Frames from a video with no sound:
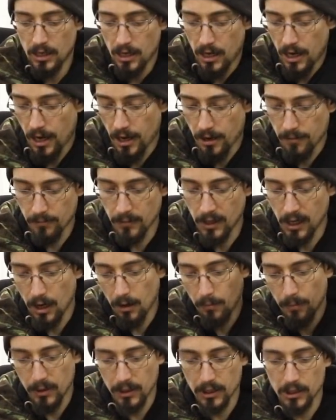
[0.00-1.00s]

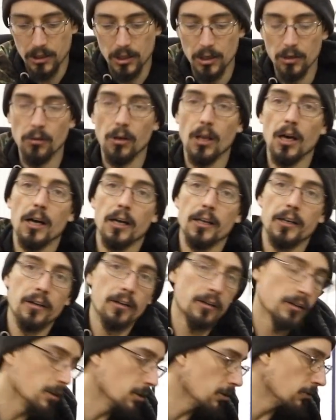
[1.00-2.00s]
I'll put new liner
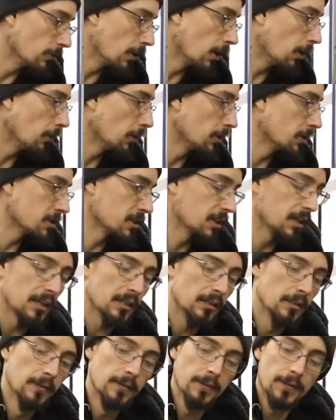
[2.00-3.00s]
and new rollers
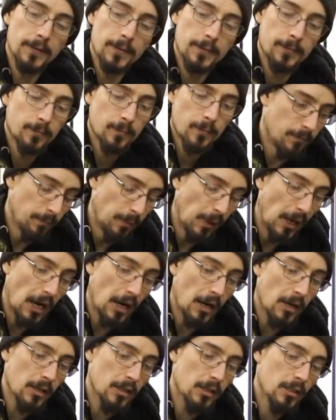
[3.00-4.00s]
in,
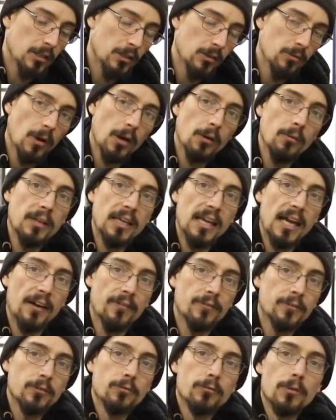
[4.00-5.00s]
but you only
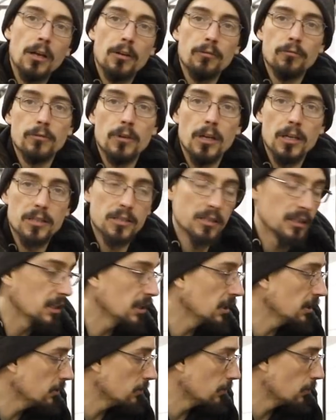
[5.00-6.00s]
have to run
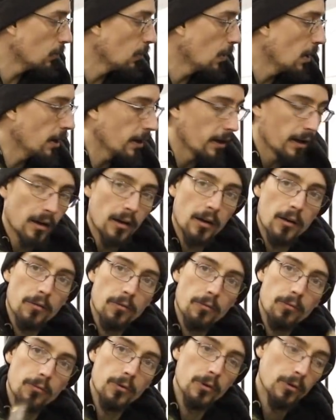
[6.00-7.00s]
rusty wire
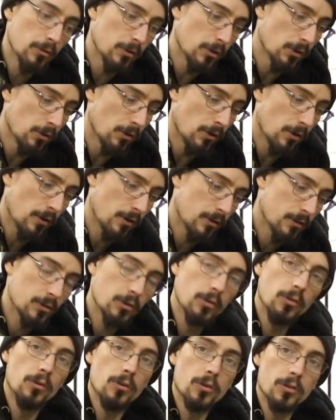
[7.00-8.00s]
through your
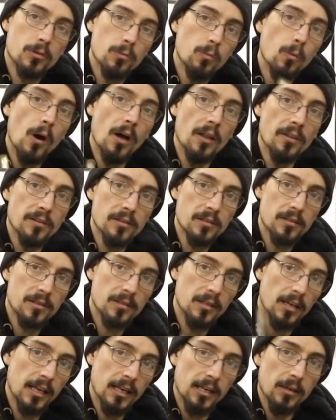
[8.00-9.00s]
torch
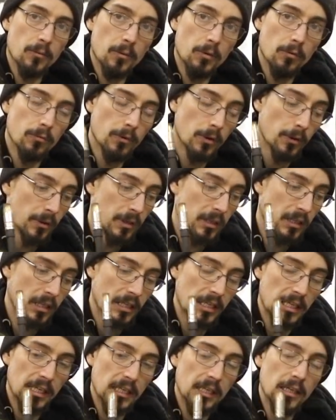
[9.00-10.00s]
once and it will ruin
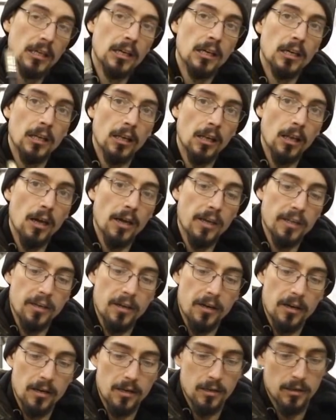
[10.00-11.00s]
the
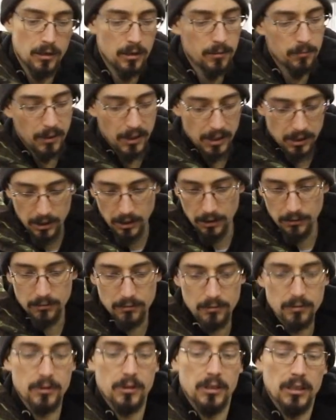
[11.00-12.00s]
liner. But you
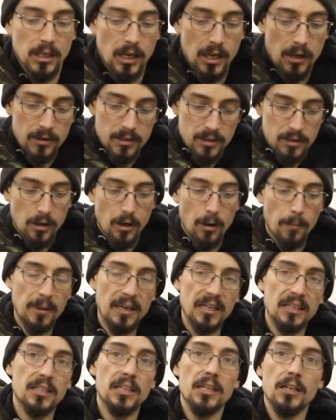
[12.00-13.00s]
don't, it's not a
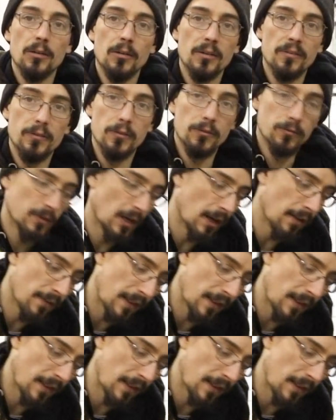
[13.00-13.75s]
big deal if you've done